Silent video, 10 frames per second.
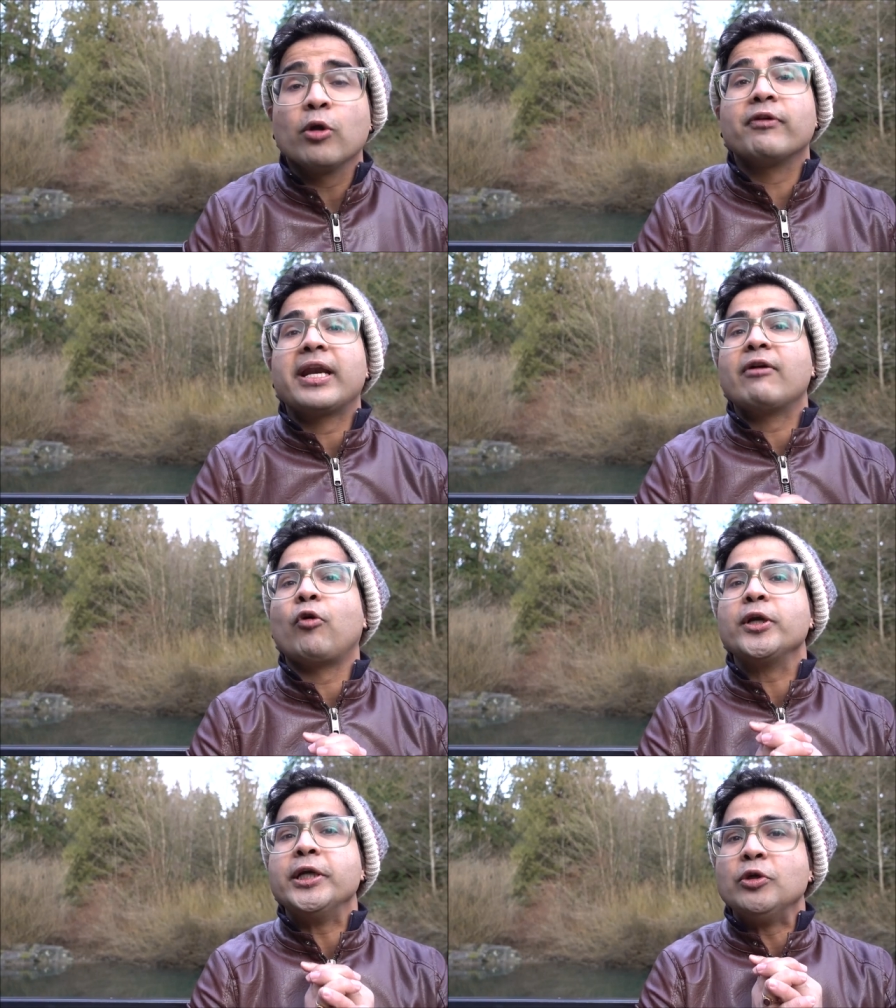where I
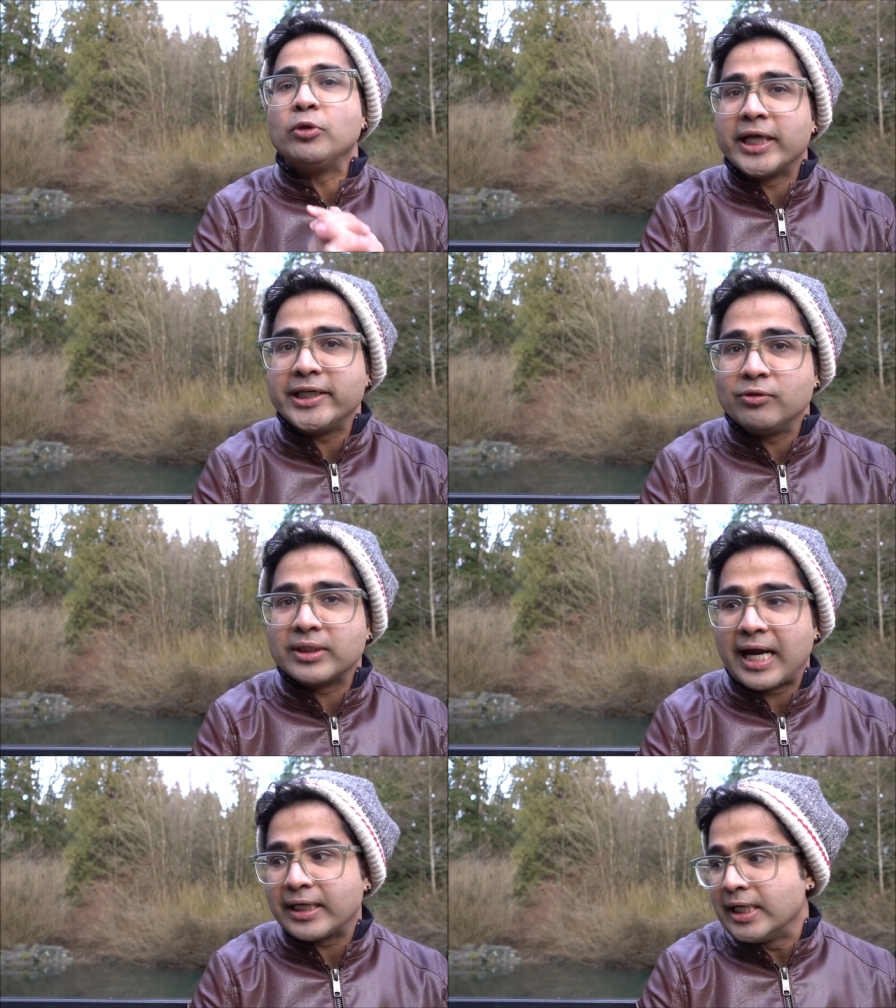wanted to tell you
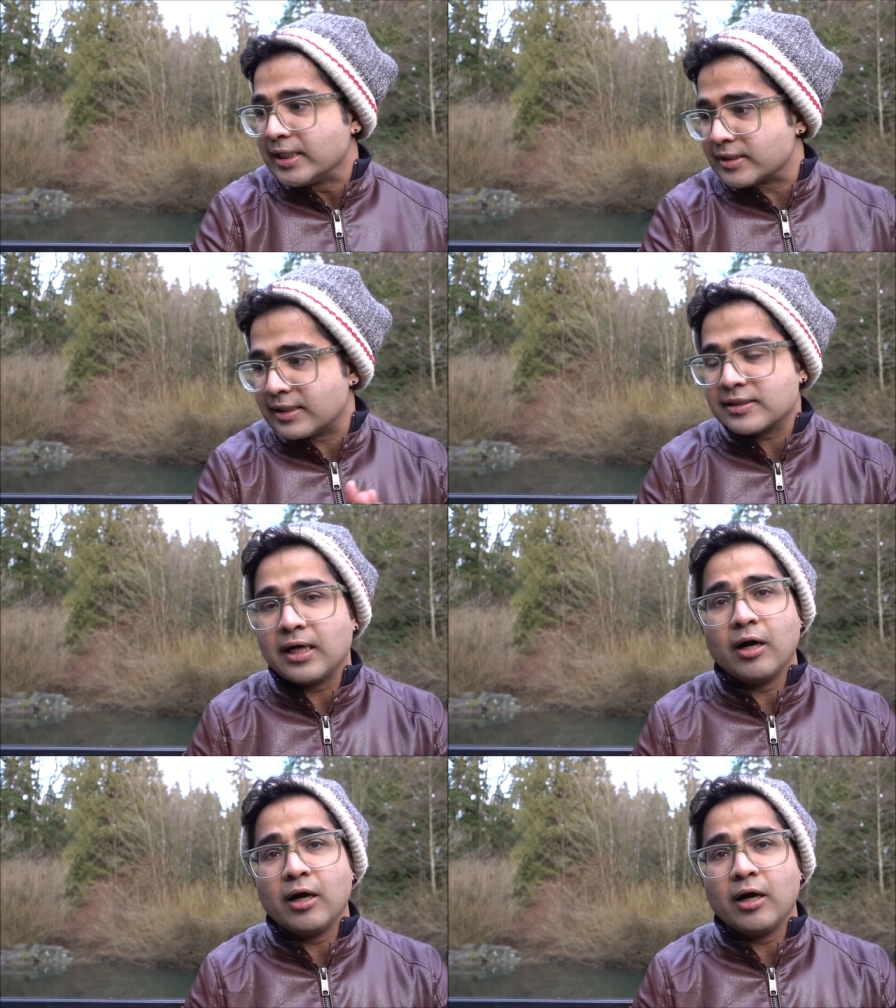that just